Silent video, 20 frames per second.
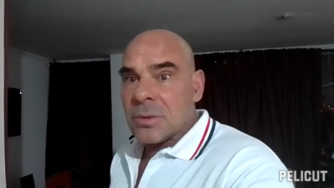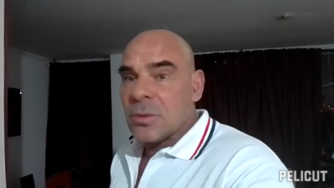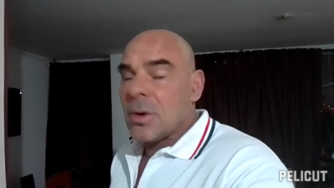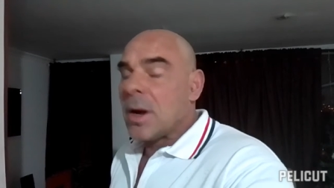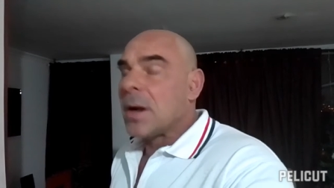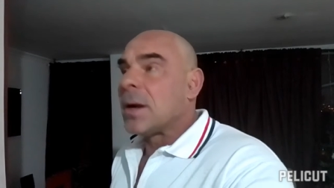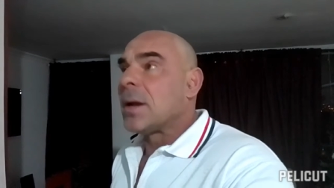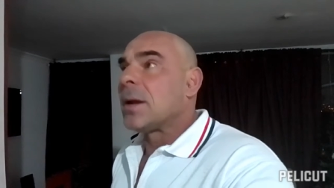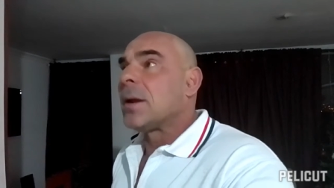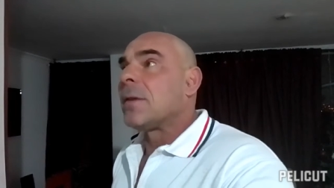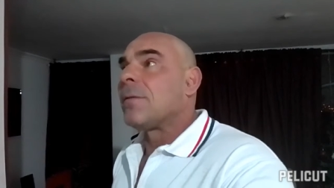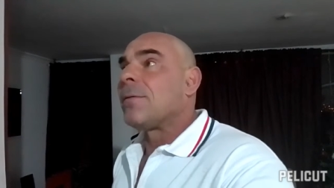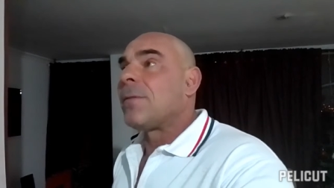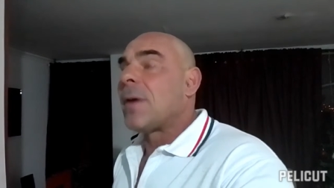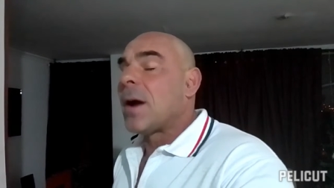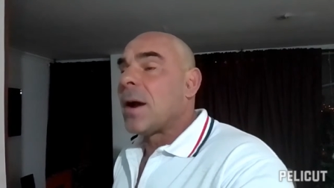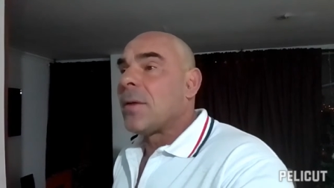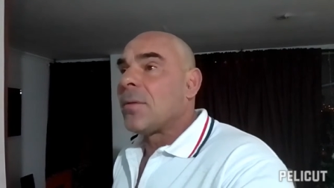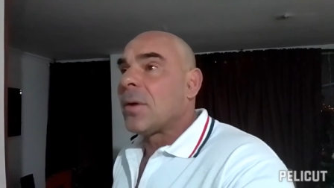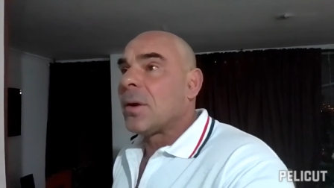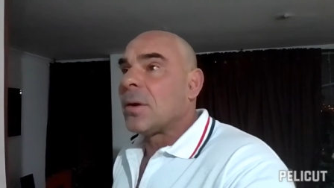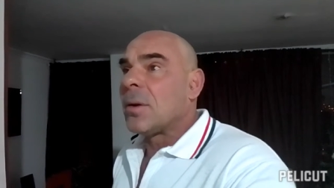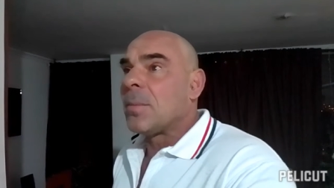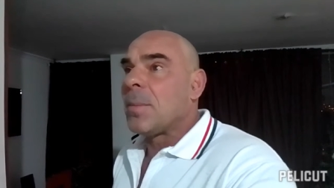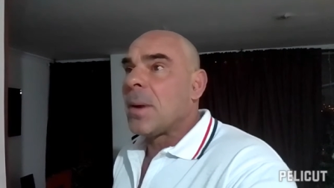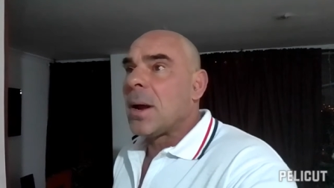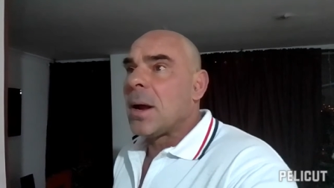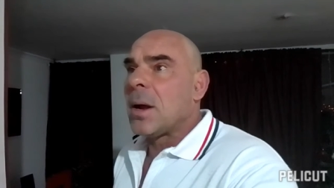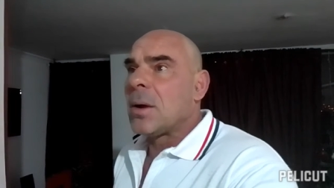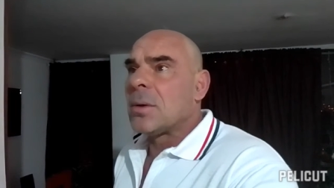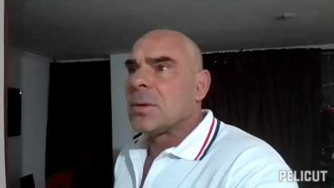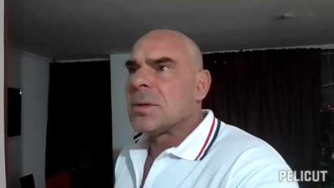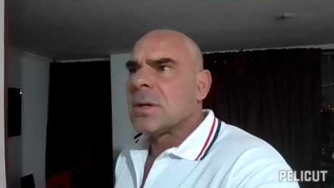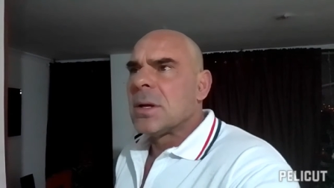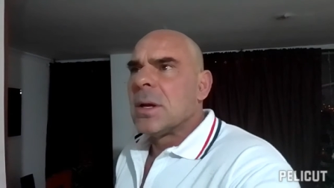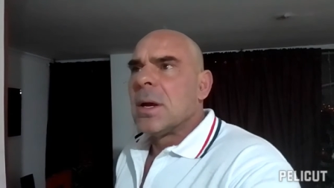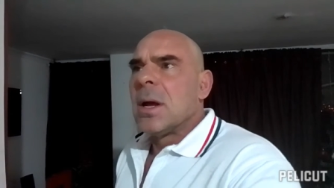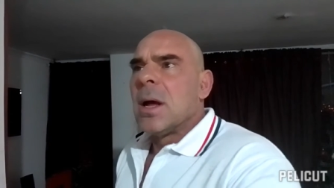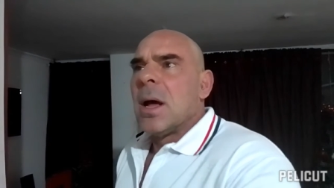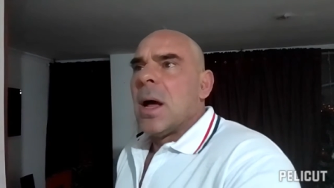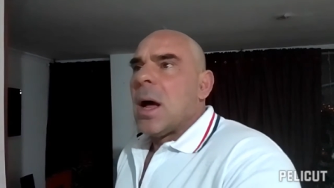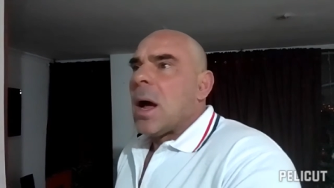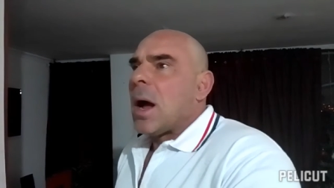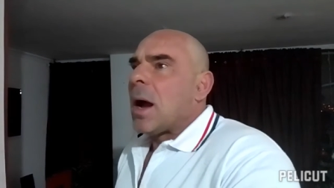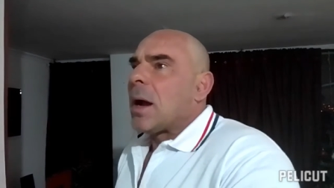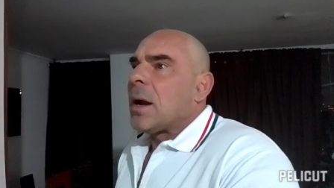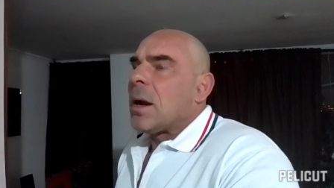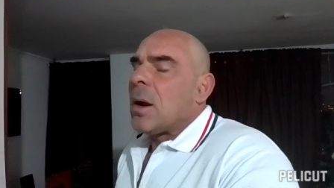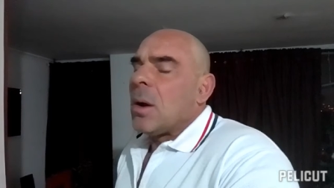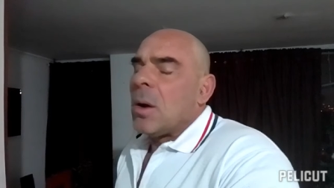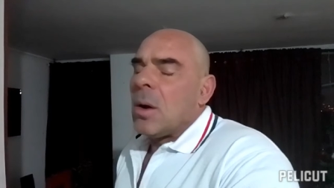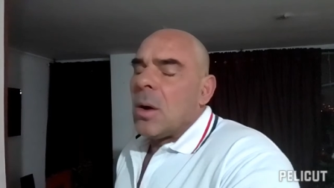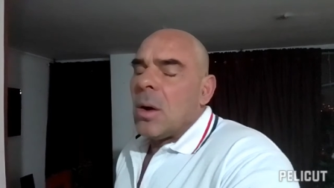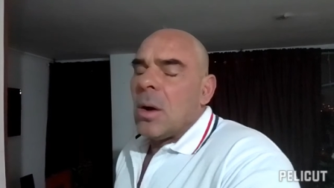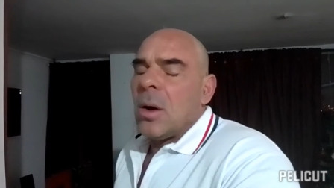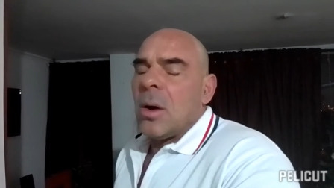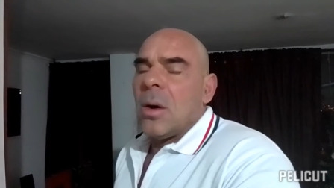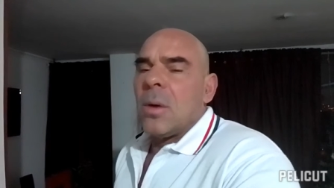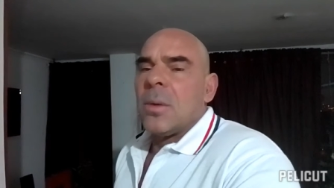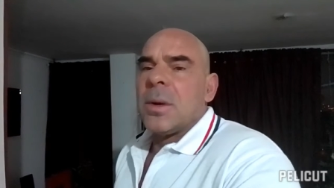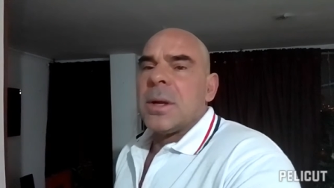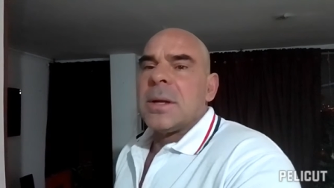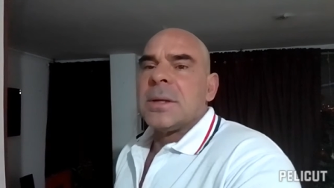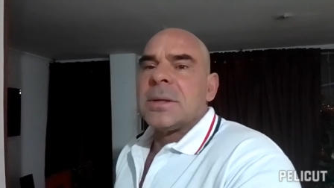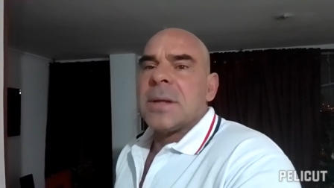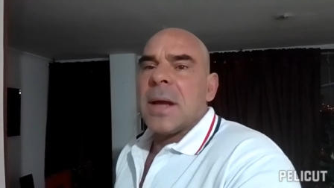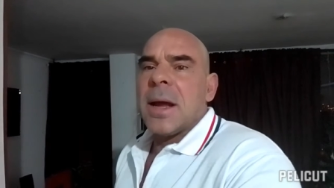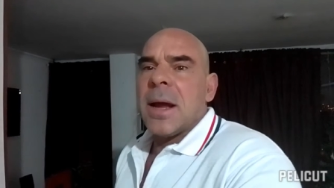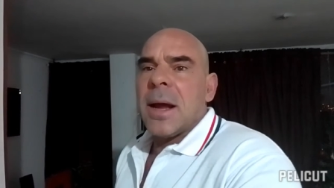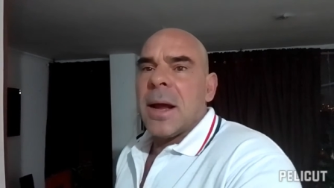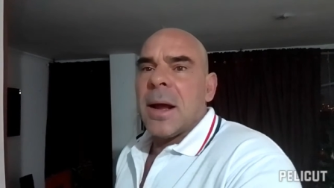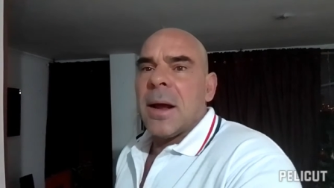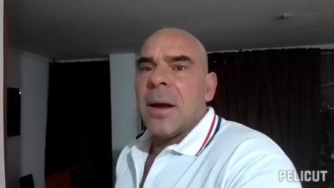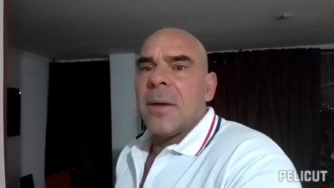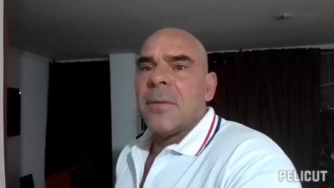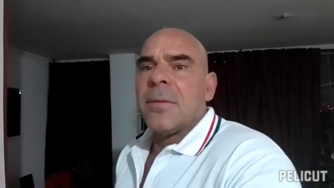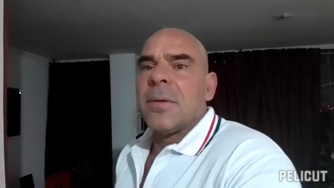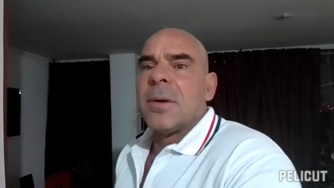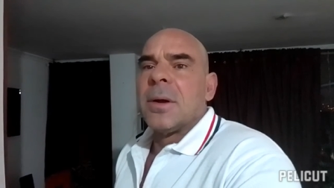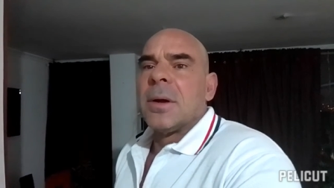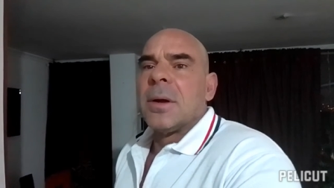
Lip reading: Trying to hit 500 pounds. I always have